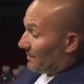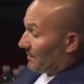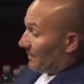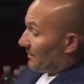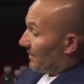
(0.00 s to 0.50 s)
and
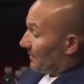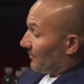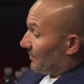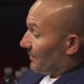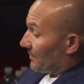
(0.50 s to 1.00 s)
take their
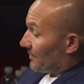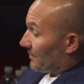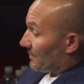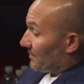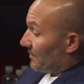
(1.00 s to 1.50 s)

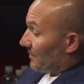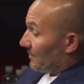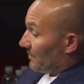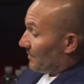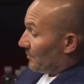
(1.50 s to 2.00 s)
innocence
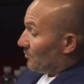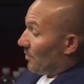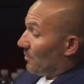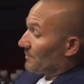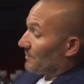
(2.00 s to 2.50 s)
you
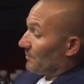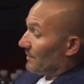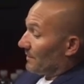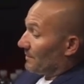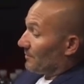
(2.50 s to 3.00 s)
also
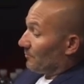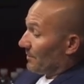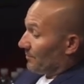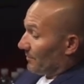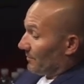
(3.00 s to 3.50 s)
need to
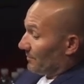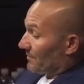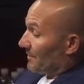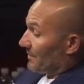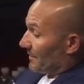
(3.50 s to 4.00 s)
reproduce the
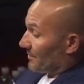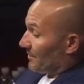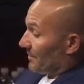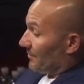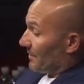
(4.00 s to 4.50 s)
next
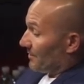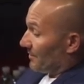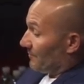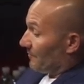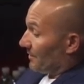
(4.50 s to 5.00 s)
generation
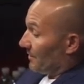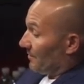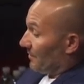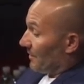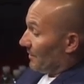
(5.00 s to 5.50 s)
with them.
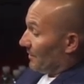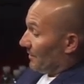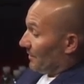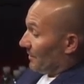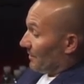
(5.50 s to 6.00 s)

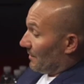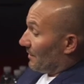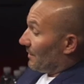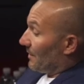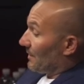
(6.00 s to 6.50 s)

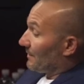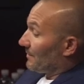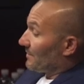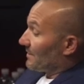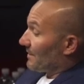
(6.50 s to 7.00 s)
Let them
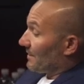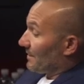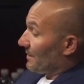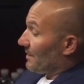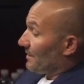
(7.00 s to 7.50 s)
see
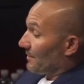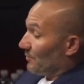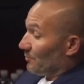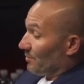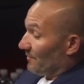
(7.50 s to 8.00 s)
that you
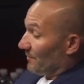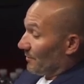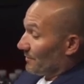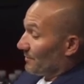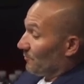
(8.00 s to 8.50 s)
prefer to